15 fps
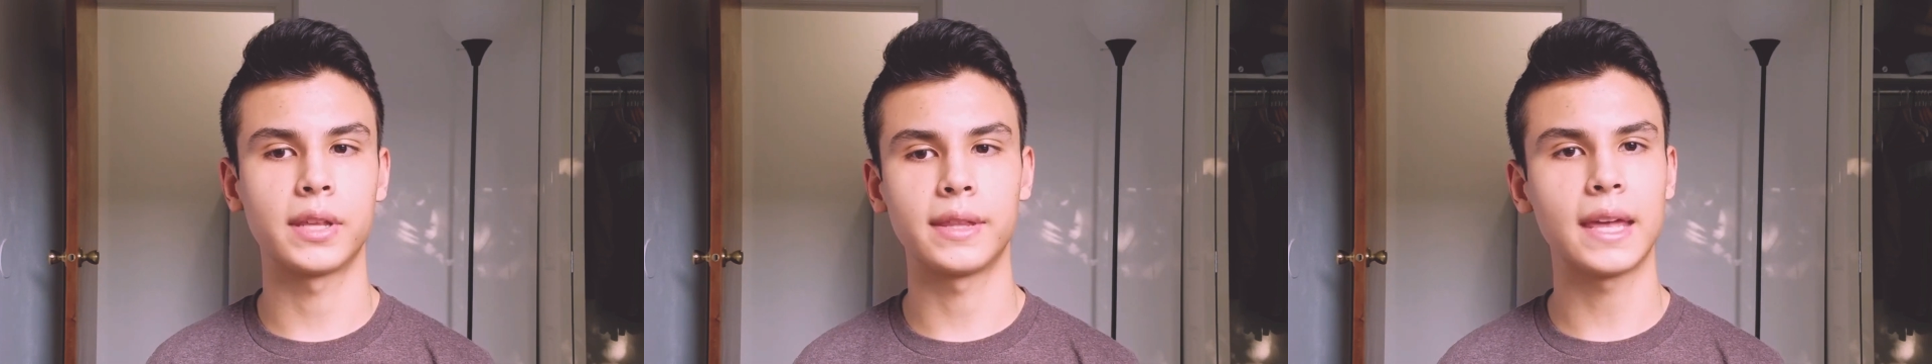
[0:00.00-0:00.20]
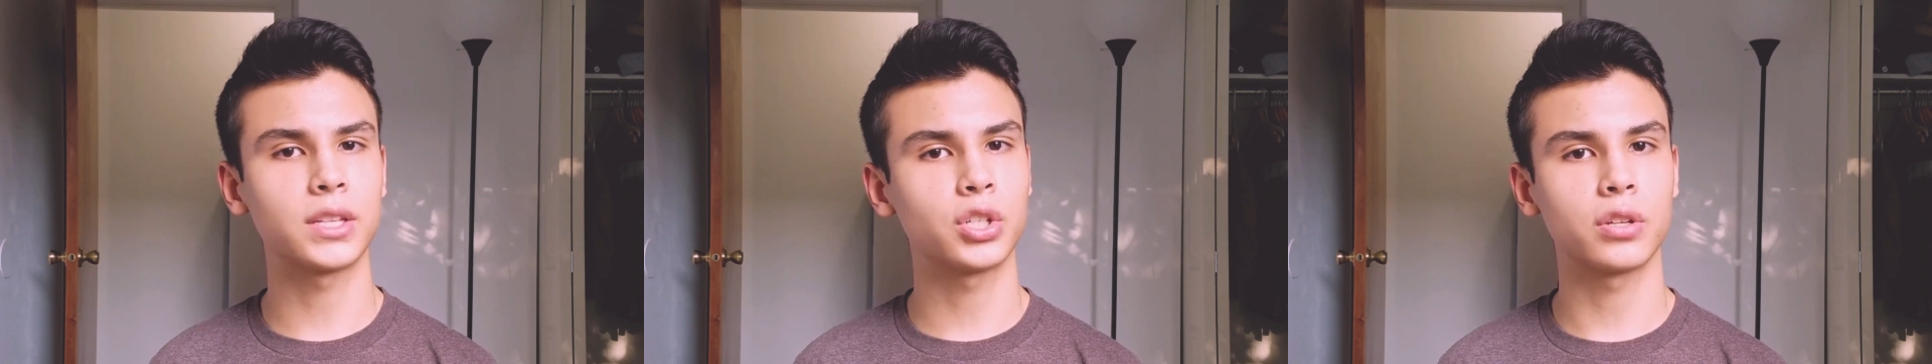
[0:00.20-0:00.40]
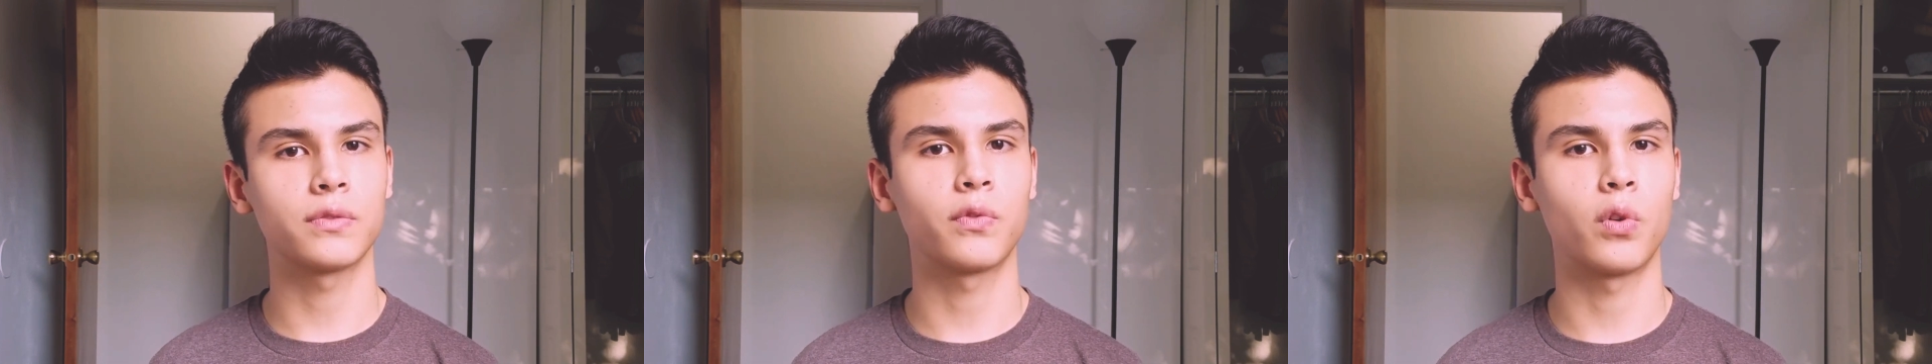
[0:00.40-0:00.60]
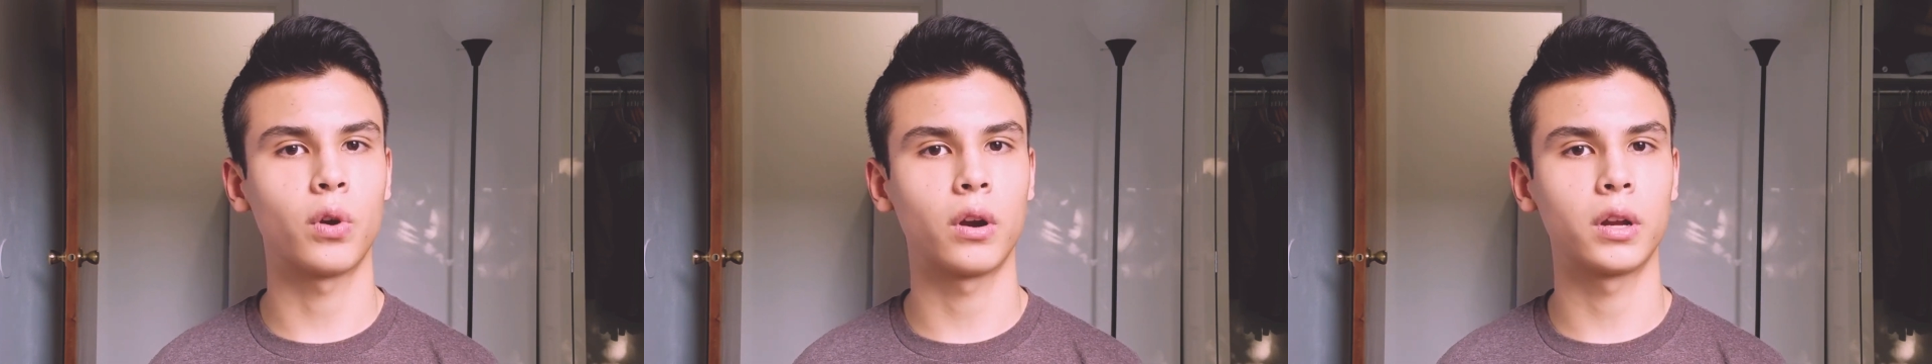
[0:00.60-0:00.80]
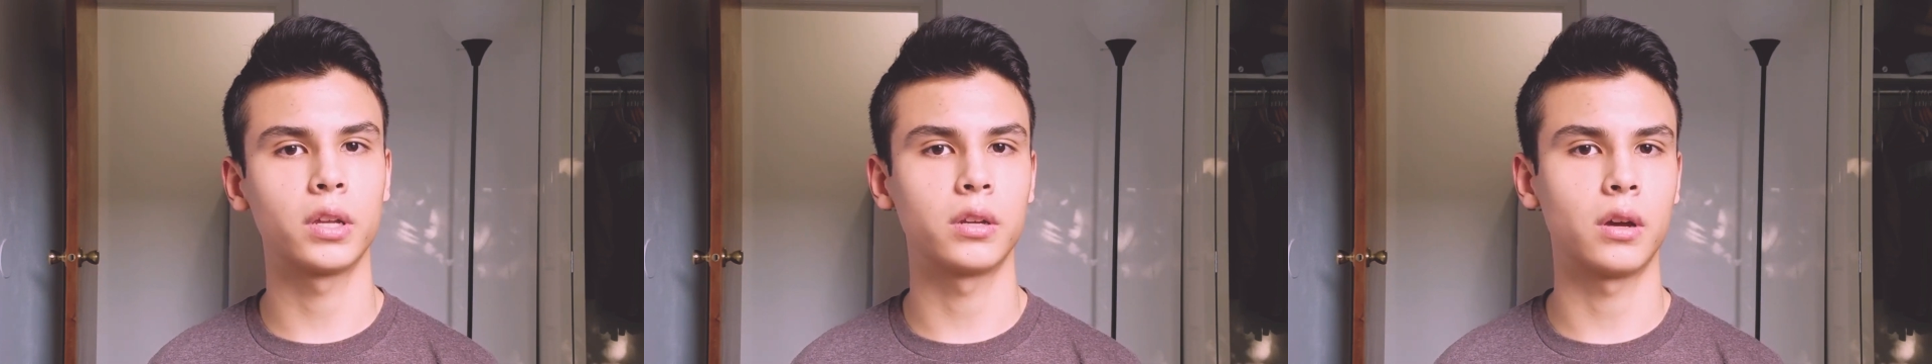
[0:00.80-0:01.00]
and that's just
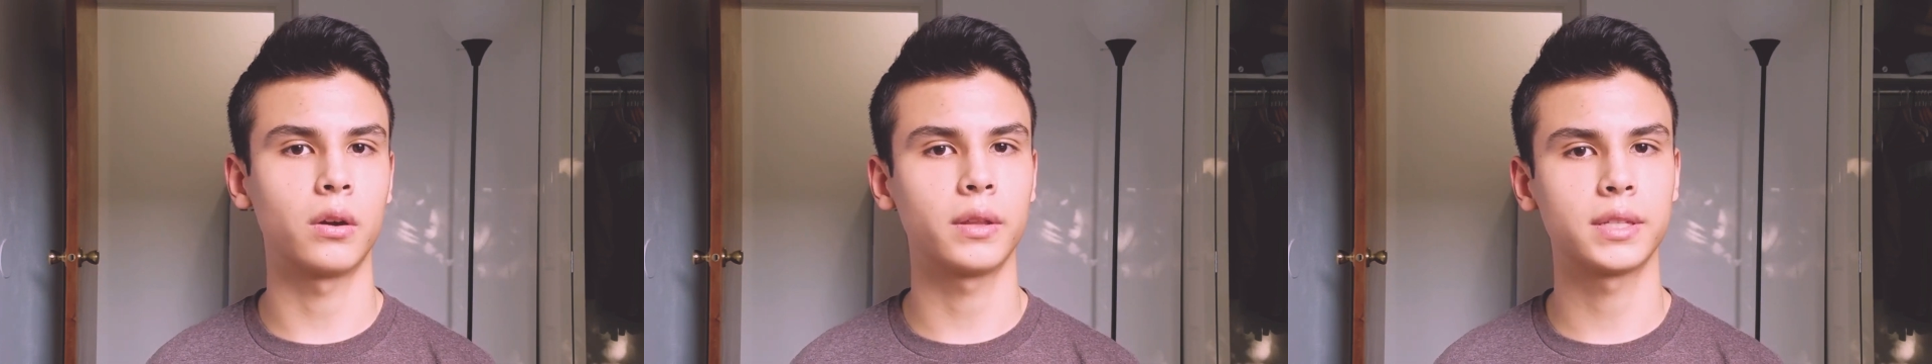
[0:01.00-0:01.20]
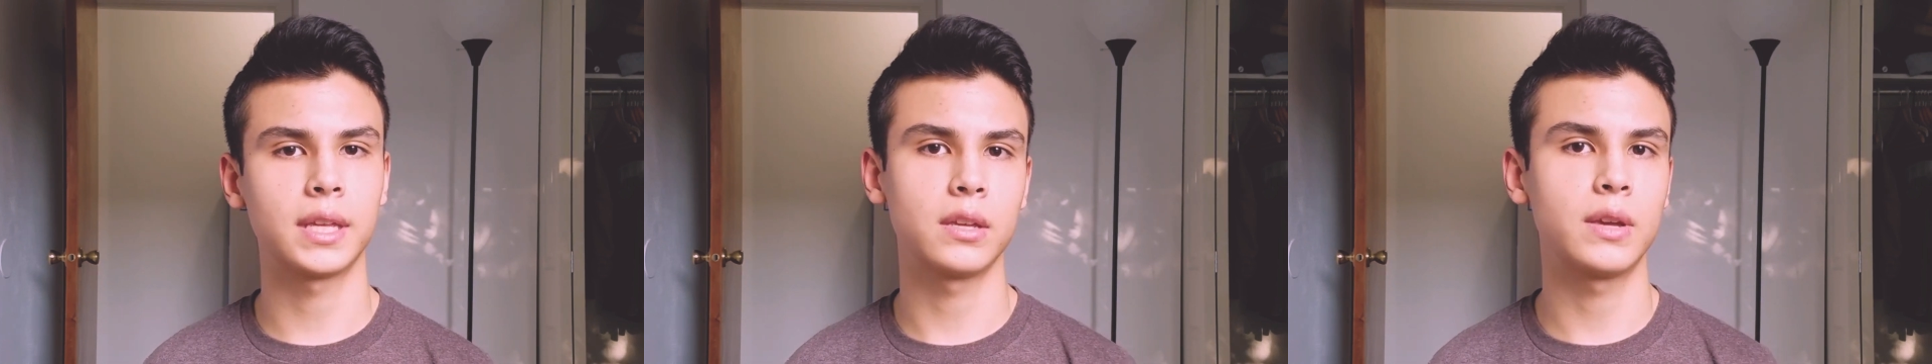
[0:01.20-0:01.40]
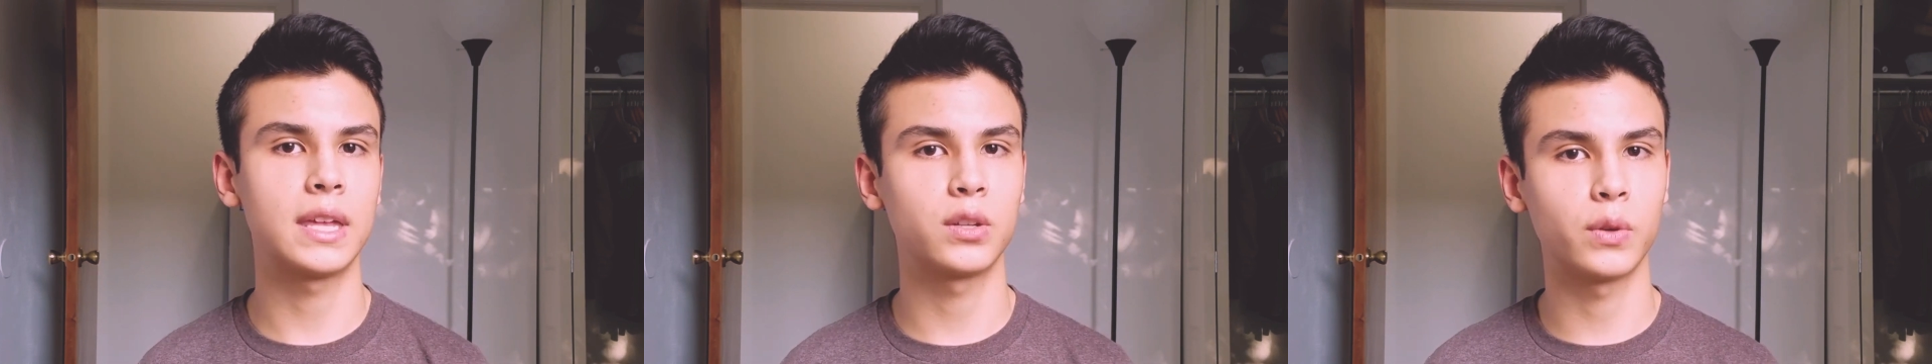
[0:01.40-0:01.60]
for, you know, say you get